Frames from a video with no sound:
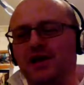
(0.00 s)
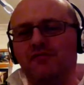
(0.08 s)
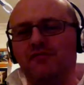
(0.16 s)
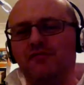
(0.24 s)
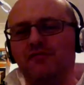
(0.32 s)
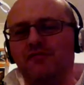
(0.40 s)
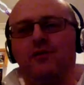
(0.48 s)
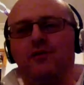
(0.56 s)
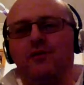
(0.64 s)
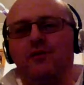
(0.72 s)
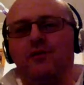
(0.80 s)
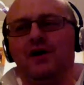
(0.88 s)
for everyone,
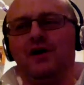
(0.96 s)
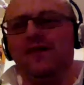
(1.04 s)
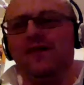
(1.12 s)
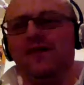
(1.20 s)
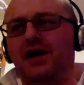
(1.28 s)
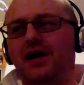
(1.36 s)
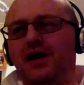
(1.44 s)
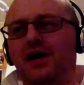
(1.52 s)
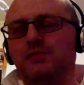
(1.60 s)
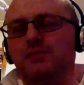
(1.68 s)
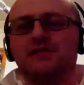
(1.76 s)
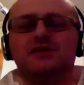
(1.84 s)
and that was a
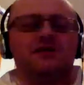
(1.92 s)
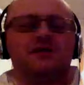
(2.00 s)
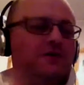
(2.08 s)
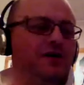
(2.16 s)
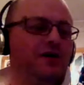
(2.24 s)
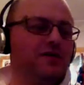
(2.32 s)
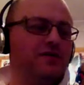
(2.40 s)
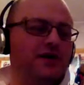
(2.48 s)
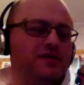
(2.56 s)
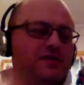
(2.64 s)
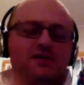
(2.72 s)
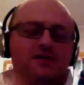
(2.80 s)
really nice touch.
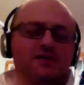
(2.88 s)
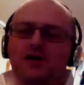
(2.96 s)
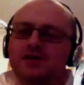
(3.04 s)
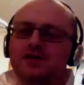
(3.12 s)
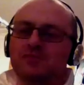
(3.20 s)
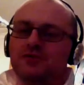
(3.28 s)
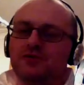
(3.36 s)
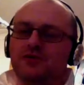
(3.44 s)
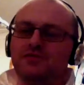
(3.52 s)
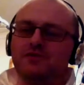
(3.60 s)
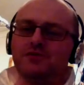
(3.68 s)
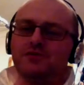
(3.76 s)
So thanks to the
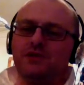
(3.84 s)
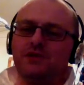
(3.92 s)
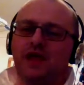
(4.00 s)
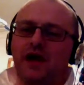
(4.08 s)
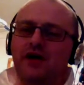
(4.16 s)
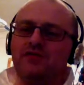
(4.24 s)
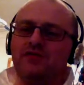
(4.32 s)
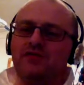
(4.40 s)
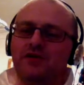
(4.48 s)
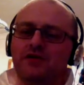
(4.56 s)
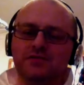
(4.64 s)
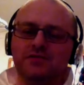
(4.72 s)
guys at Brewdog for sorting
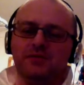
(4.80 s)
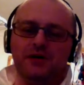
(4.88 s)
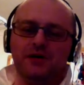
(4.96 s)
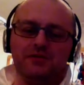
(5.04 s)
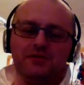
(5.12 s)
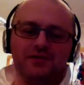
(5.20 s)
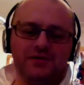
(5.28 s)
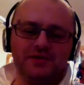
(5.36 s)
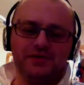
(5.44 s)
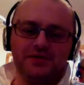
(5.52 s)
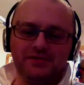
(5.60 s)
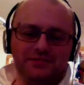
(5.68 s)
that out for us as well.